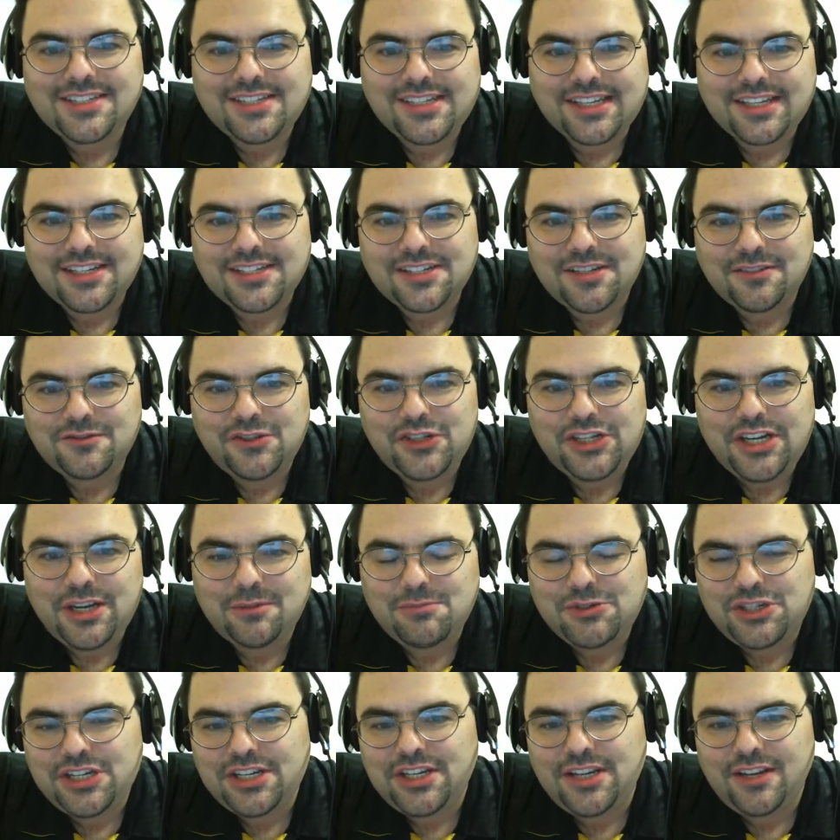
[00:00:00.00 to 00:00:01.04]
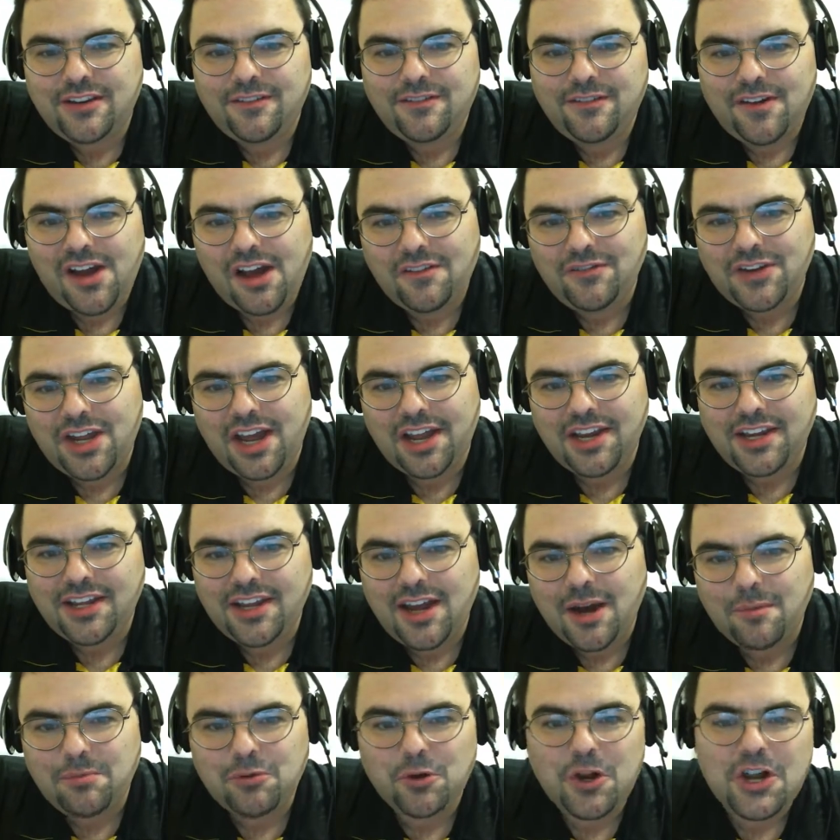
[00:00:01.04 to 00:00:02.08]
6 of GMGT 590
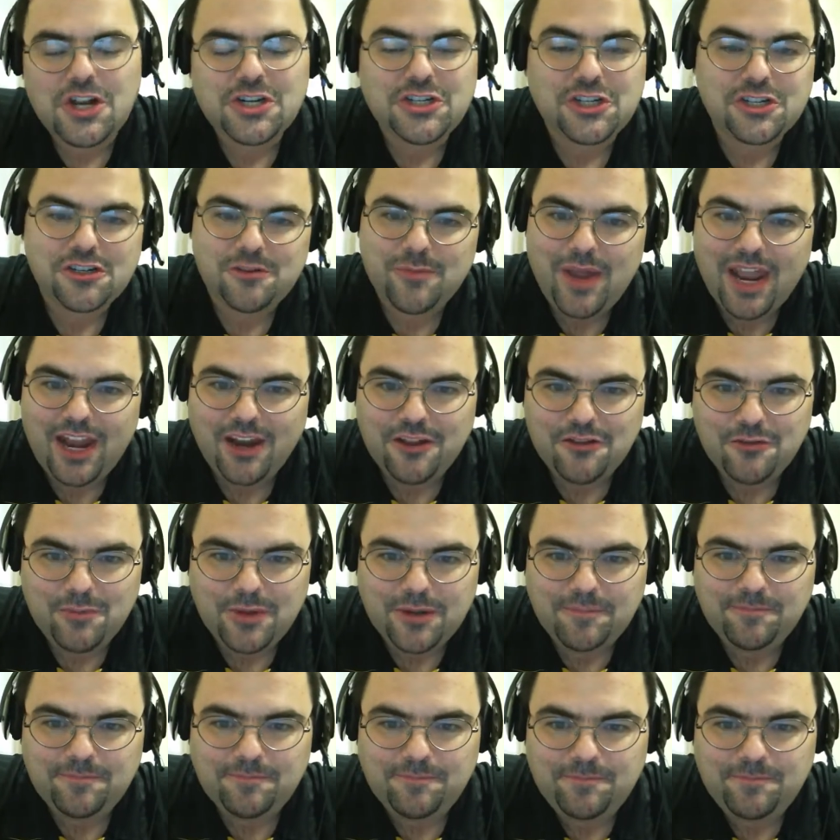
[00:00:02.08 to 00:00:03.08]
Operations Management.